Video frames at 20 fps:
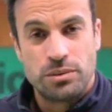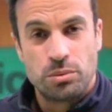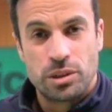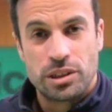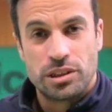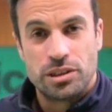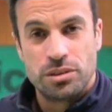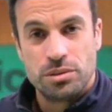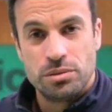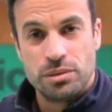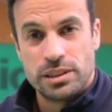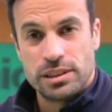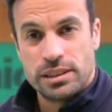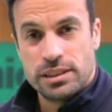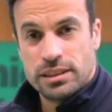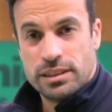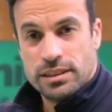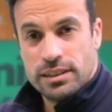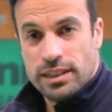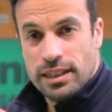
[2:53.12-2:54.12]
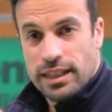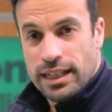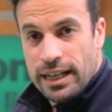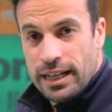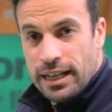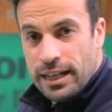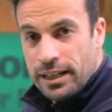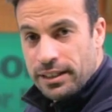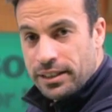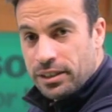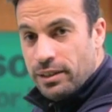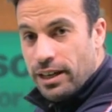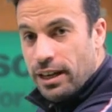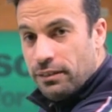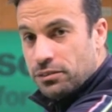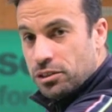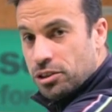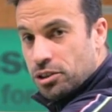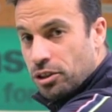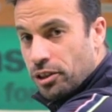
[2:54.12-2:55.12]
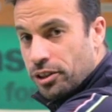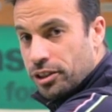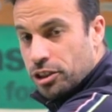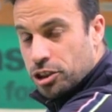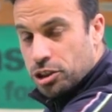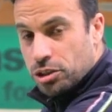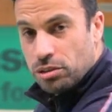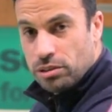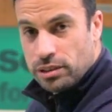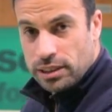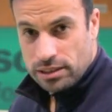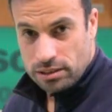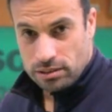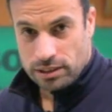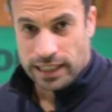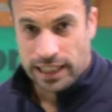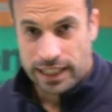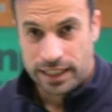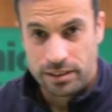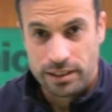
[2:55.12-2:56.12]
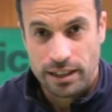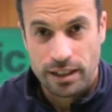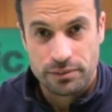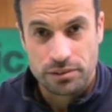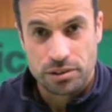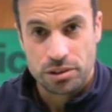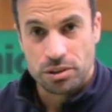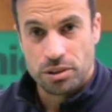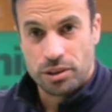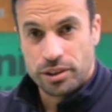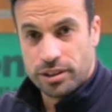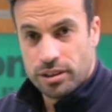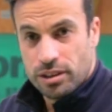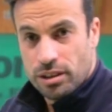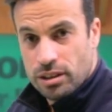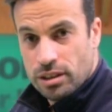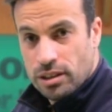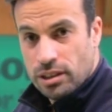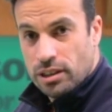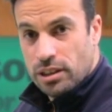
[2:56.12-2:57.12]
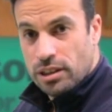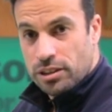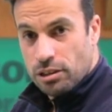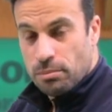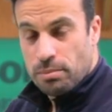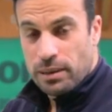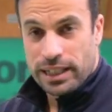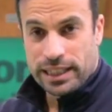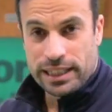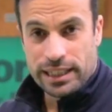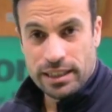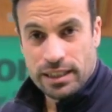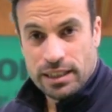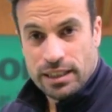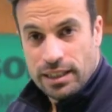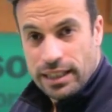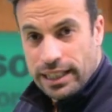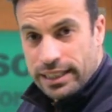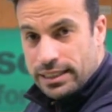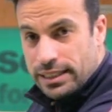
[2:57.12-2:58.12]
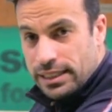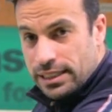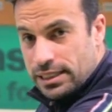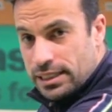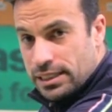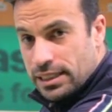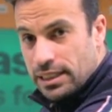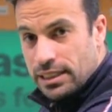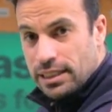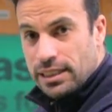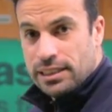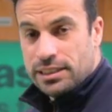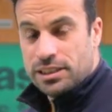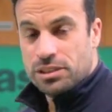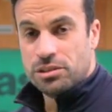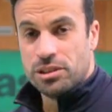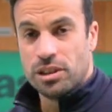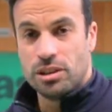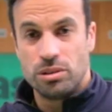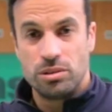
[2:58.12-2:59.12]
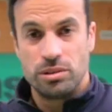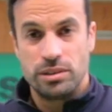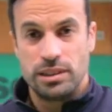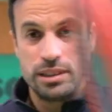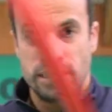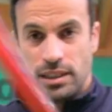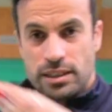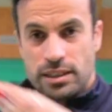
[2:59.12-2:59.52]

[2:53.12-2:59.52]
you want to do is you have to turn your shoulders, okay? You have to turn your body like this. You know